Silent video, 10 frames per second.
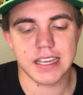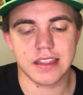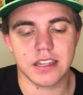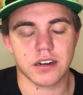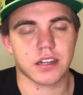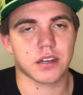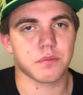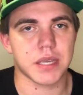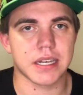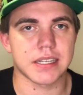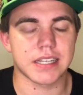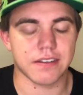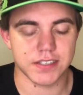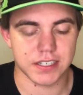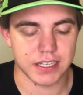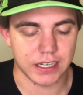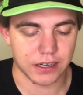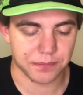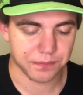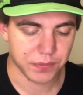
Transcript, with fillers: and they're going to be in a deficit here.